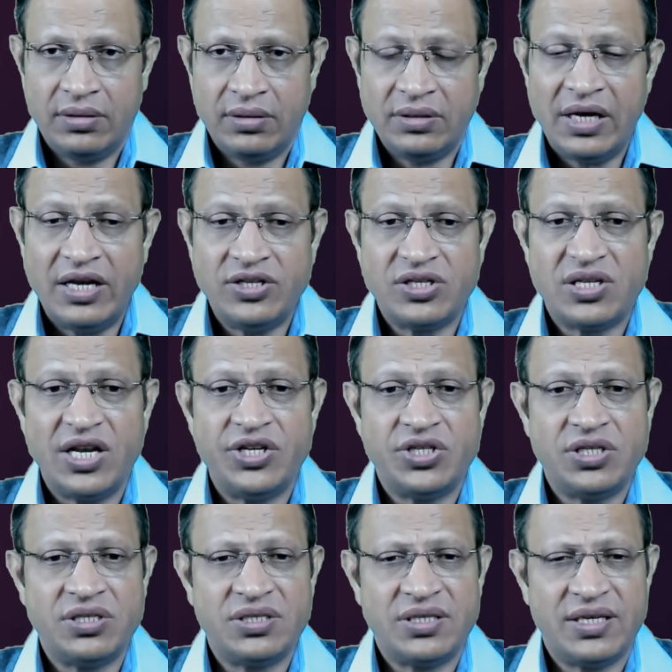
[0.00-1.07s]
the
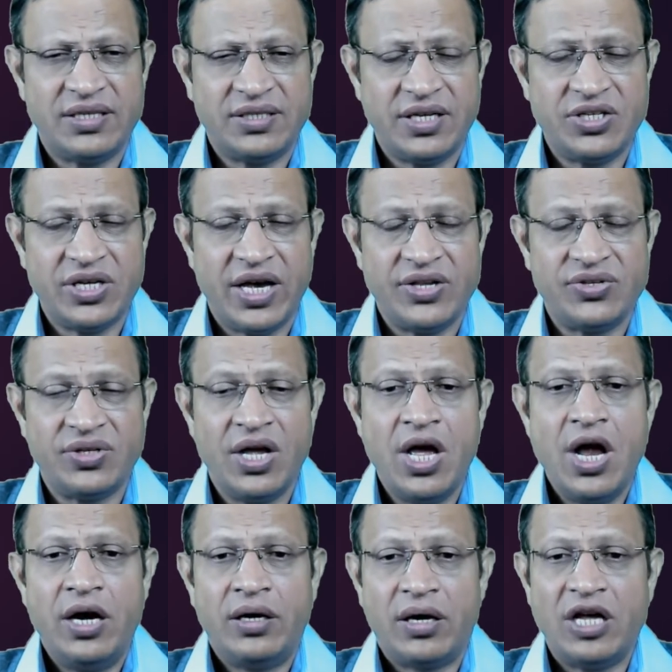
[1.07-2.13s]
legislations such as
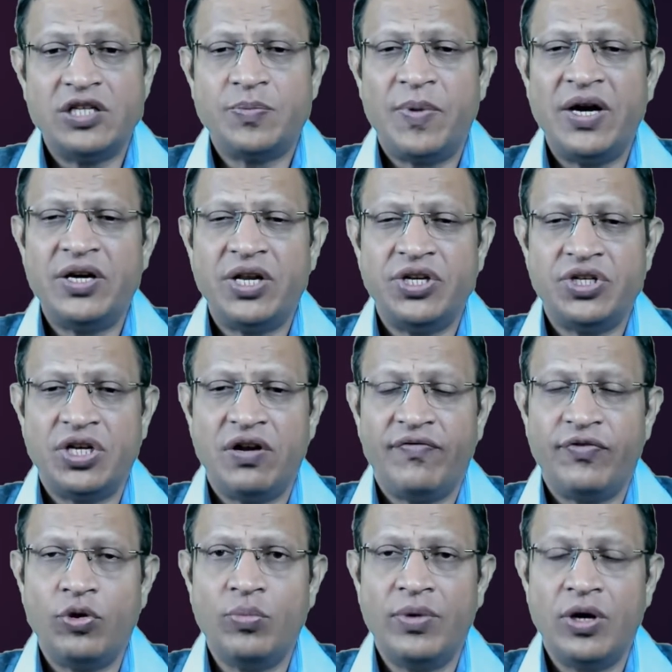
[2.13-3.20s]
Transplantation of
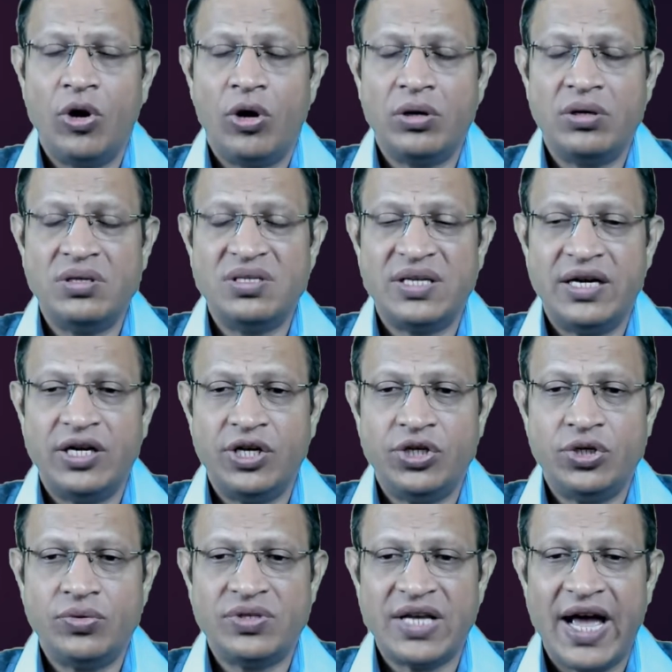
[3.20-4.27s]
Human Organs and
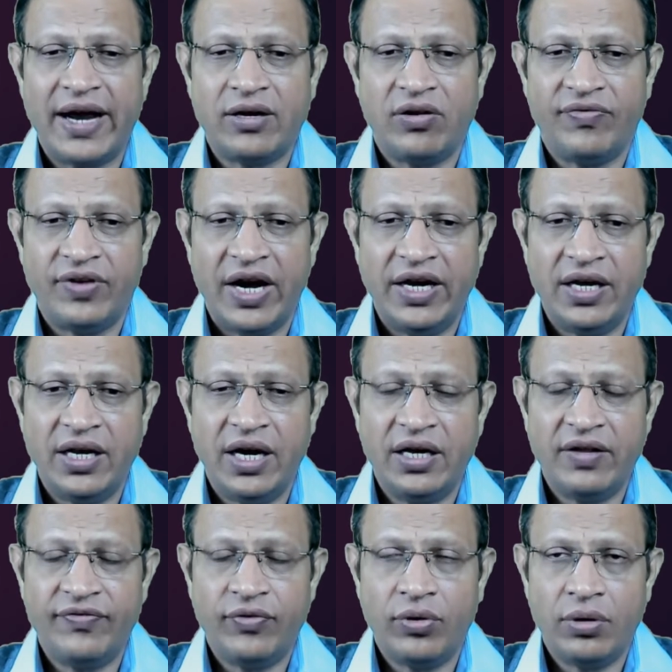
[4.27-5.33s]
Tissues Act of
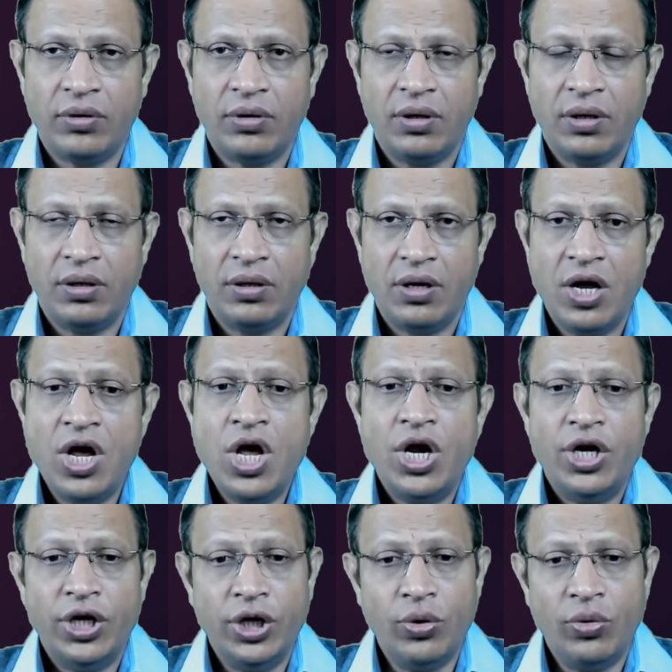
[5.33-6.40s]
1994,
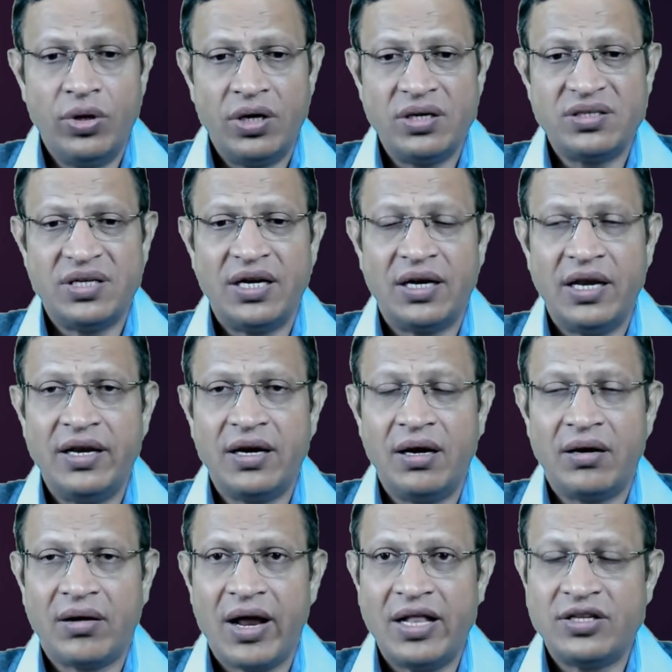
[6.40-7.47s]
New Drugs and Clinical
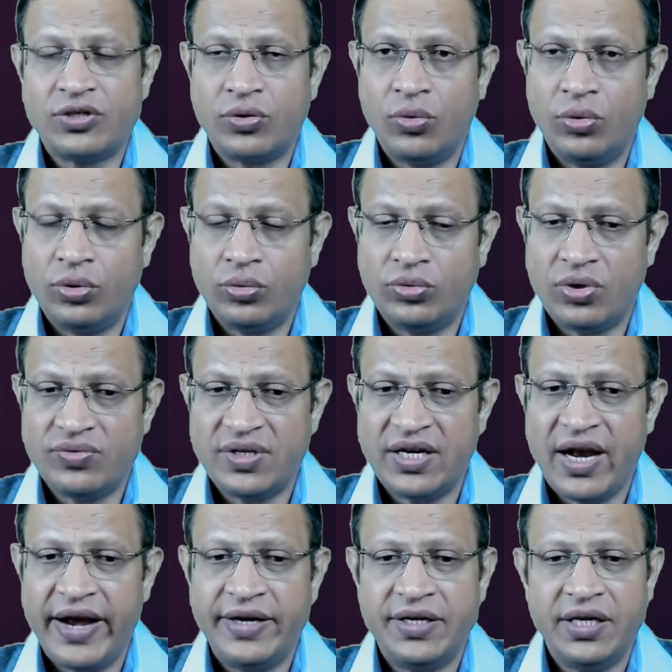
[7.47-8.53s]
Trials Rule
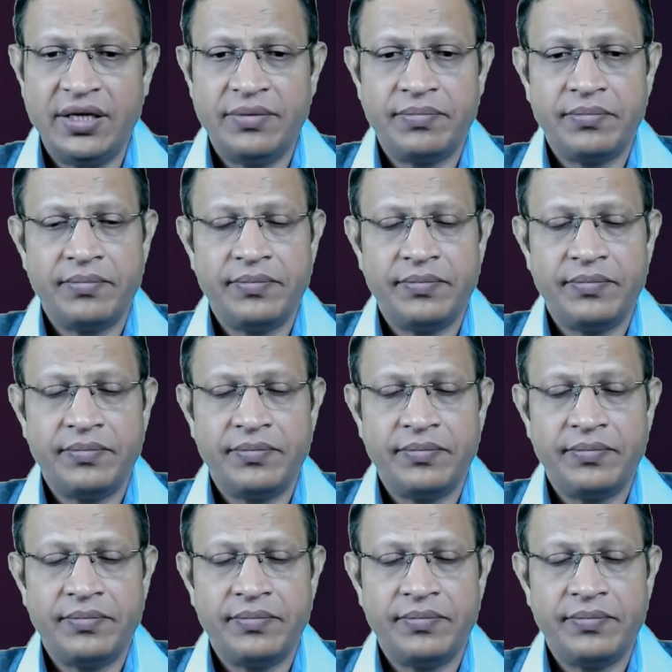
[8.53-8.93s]
2019,